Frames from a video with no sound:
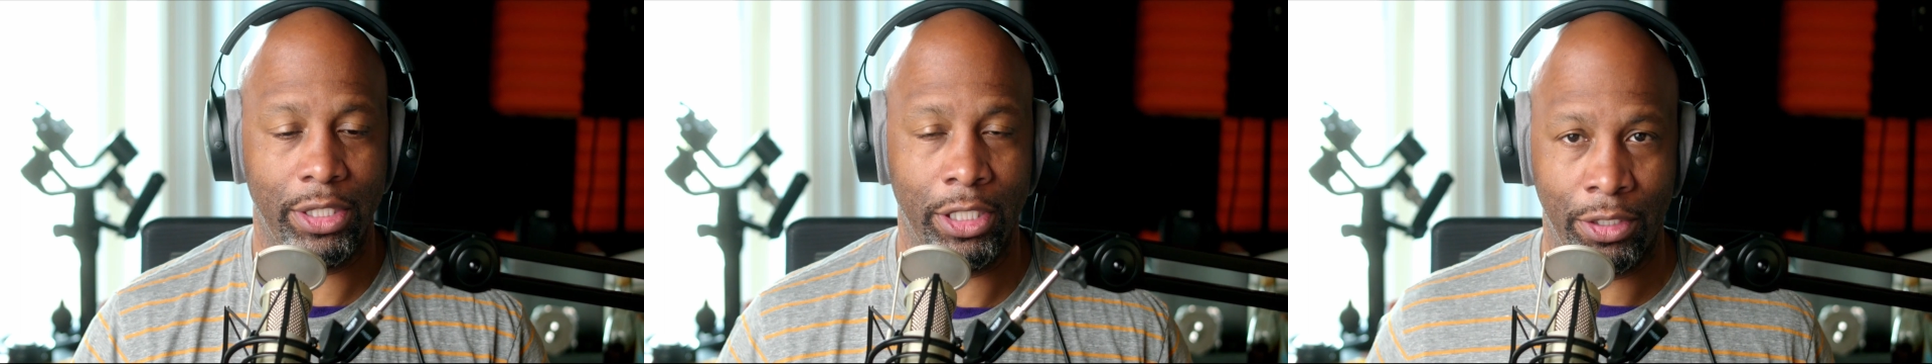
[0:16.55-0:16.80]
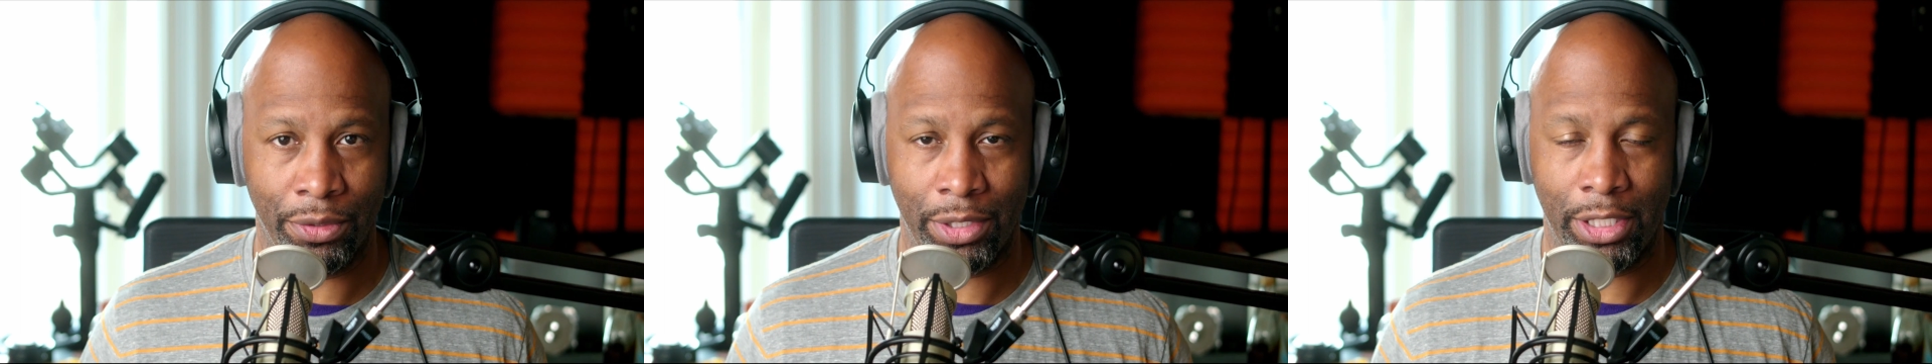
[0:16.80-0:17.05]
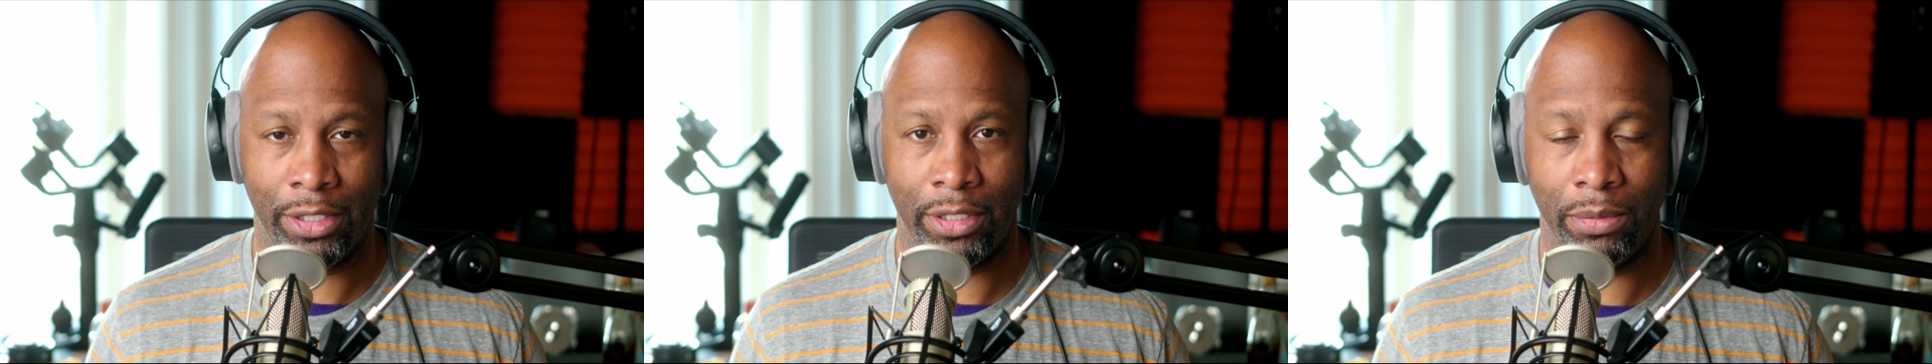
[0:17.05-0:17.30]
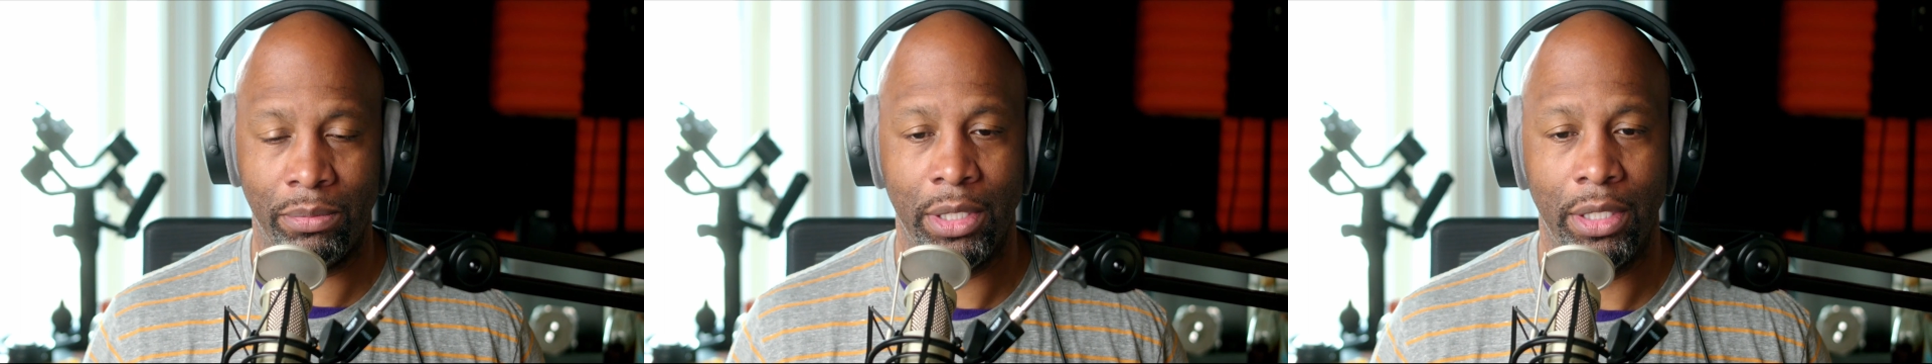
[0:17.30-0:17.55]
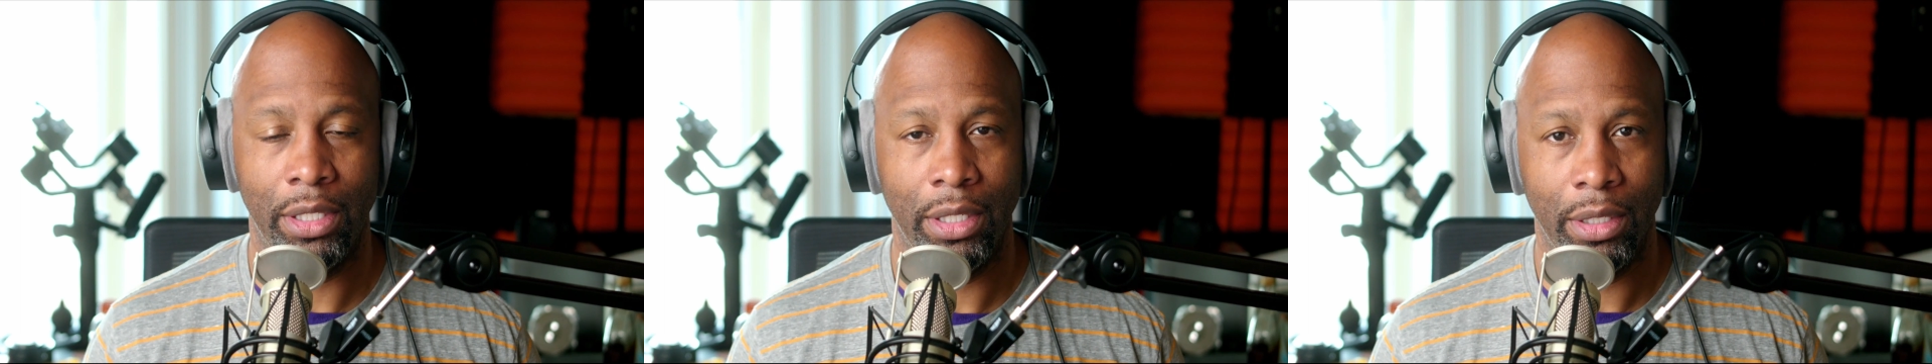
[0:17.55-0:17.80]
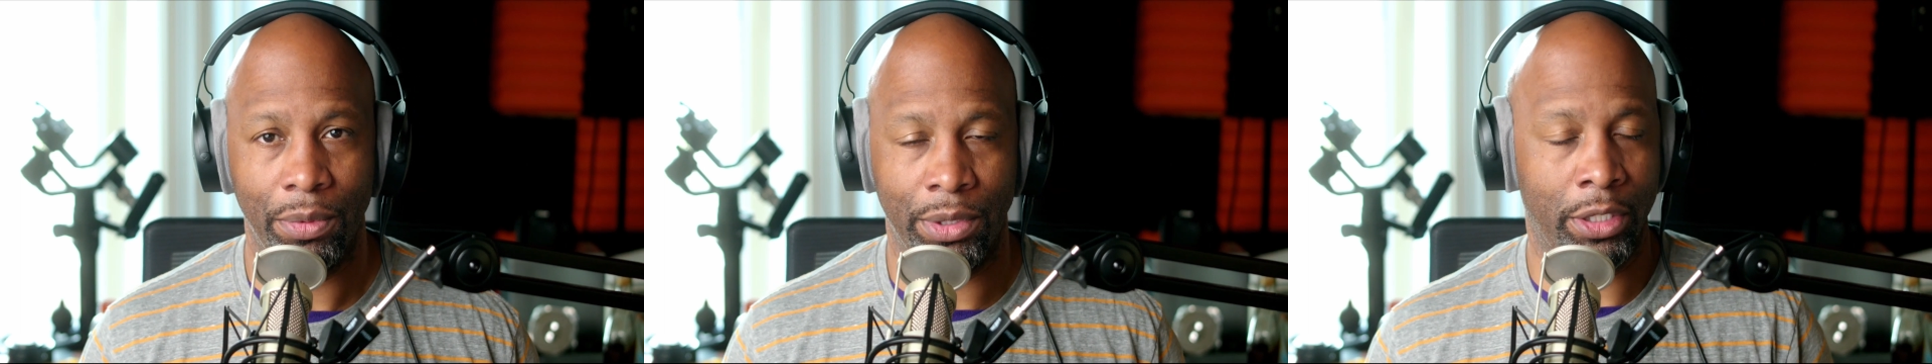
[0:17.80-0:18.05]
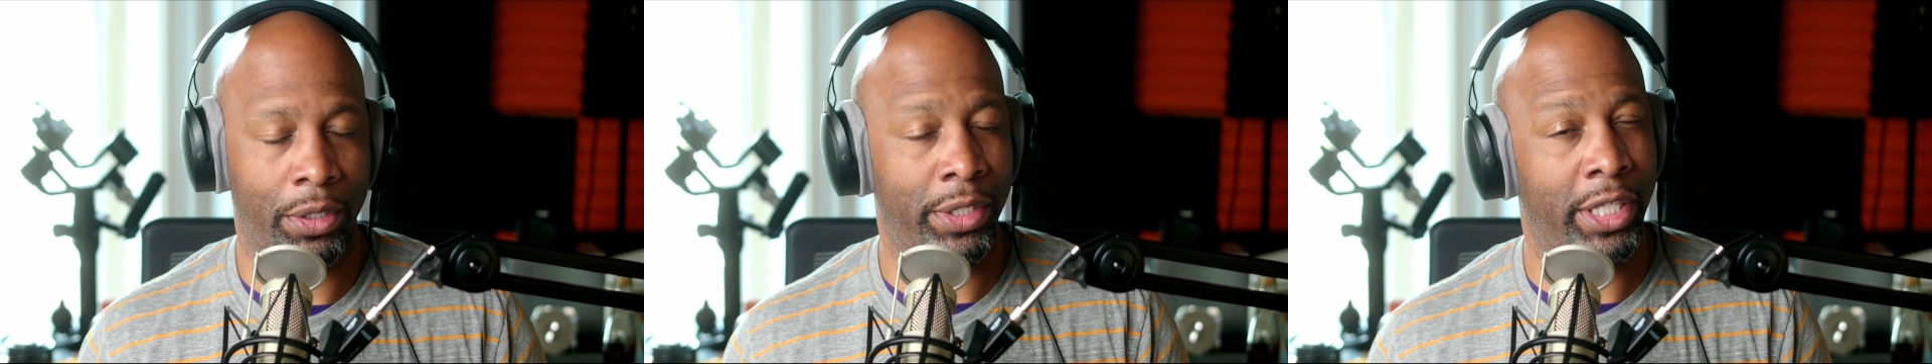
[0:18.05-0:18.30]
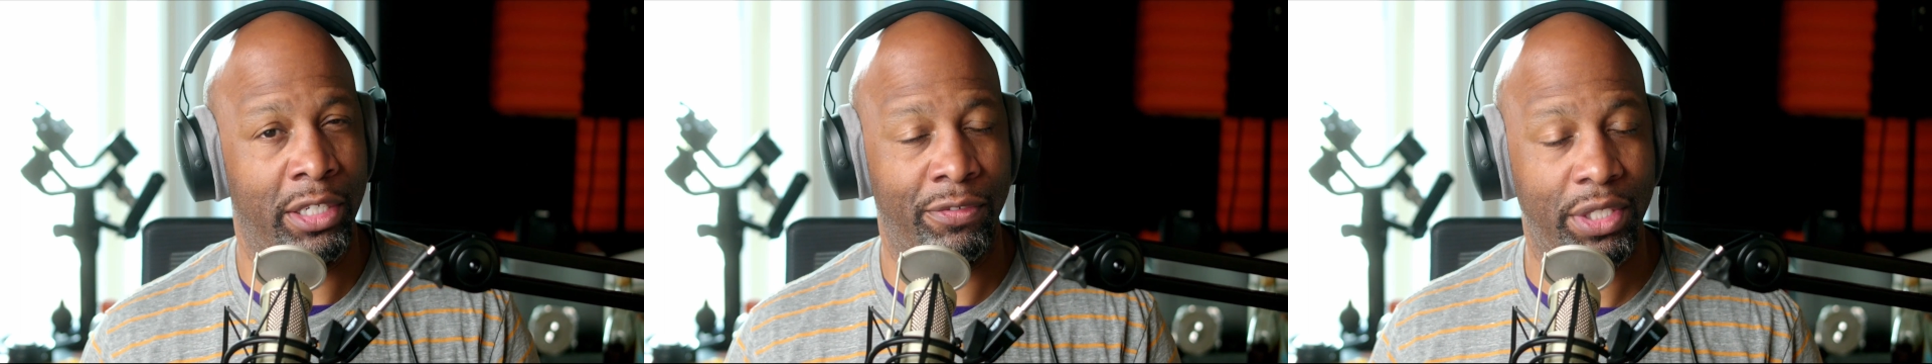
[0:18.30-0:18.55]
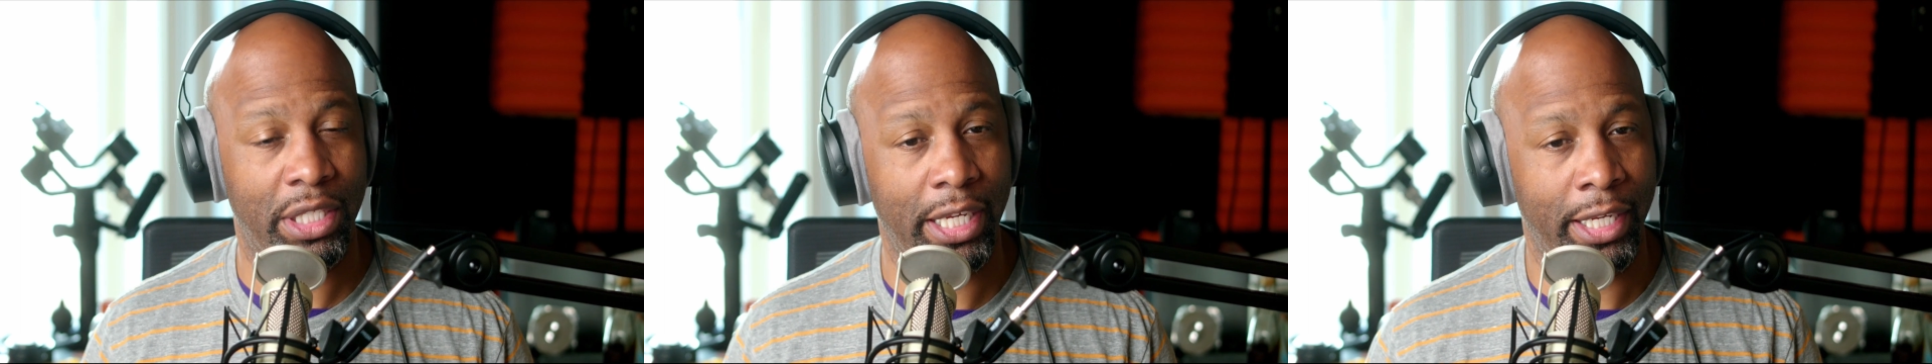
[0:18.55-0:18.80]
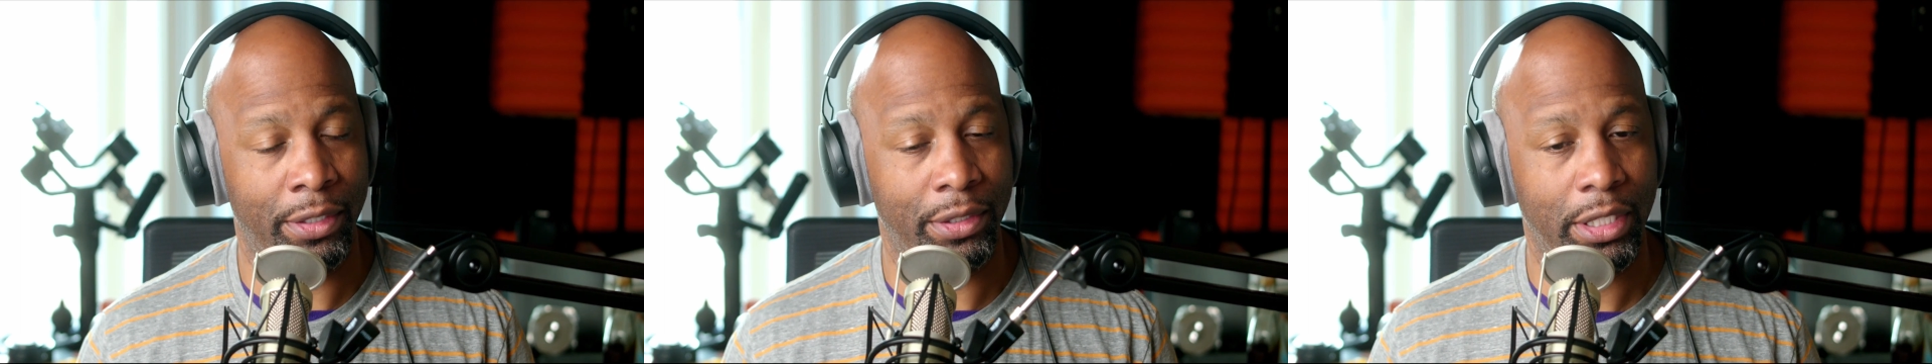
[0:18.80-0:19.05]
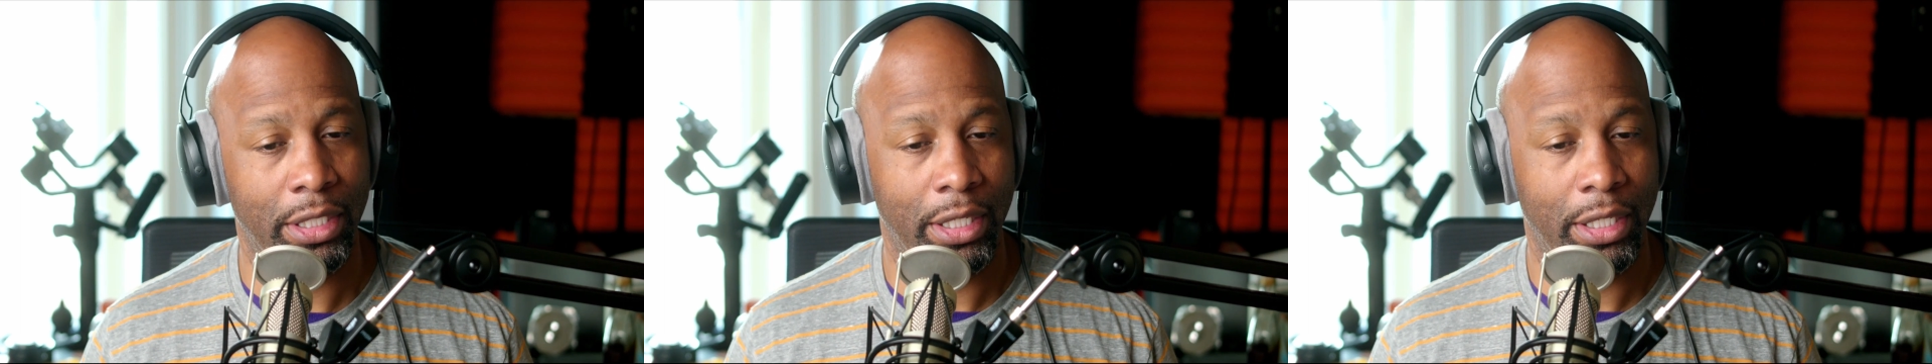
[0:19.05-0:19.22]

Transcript: ecosystem with the Creative Cloud.